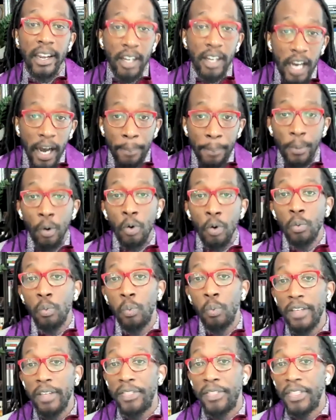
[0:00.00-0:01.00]
And
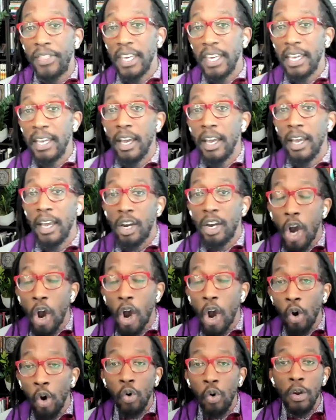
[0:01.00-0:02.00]
coupled with the
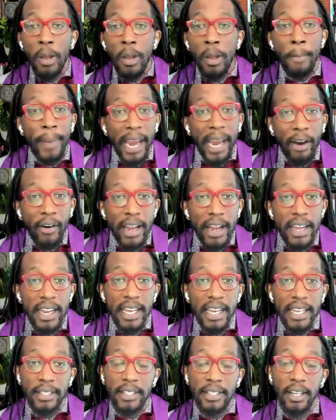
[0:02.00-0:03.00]
cold
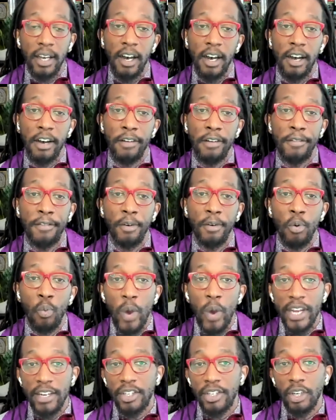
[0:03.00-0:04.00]
barrenness of
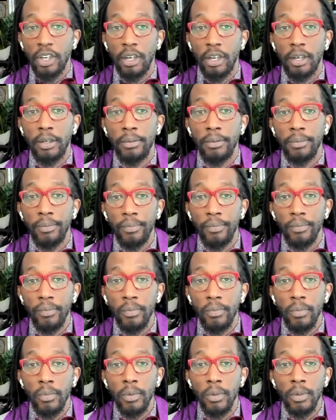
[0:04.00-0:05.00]
winter,
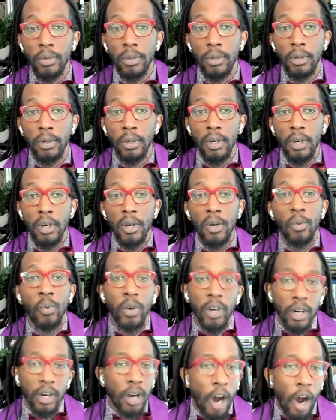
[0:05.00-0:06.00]

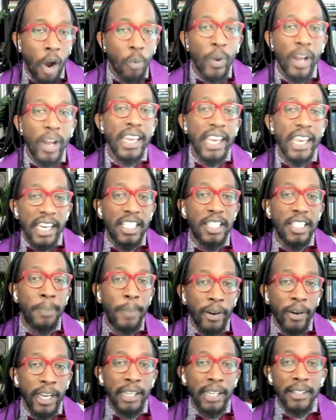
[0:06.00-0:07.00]
we're already
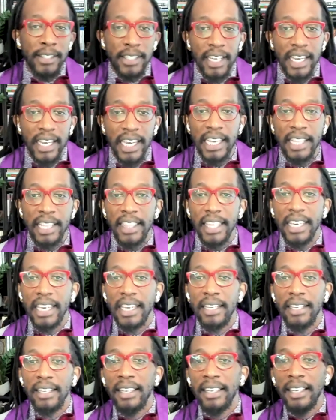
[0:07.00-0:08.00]
experiencing
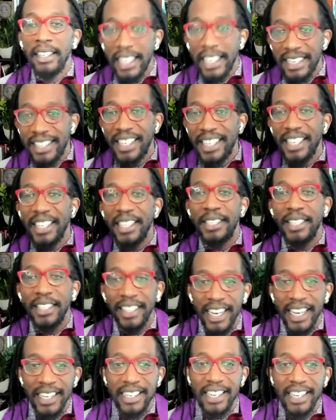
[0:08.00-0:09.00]
the lentiest
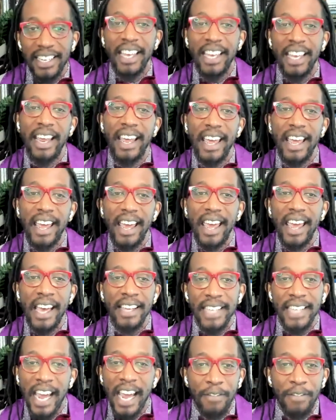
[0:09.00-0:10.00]
Lent that
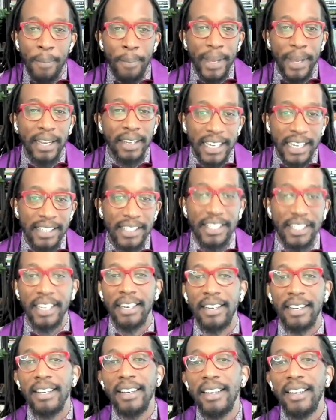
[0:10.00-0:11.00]
has ever been
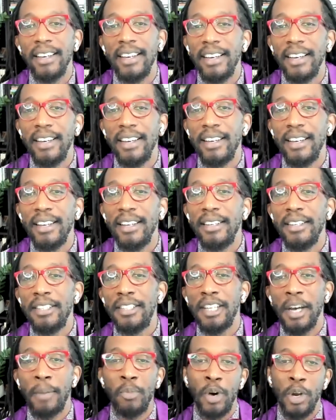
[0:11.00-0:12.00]
lented,
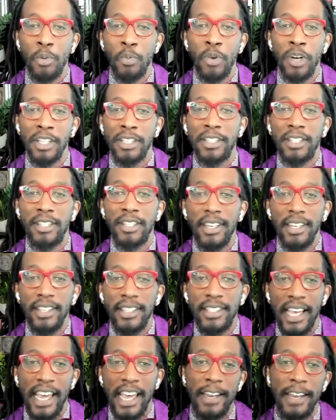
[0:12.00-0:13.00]
someone once
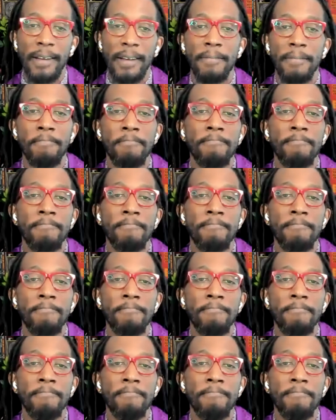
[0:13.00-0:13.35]
said.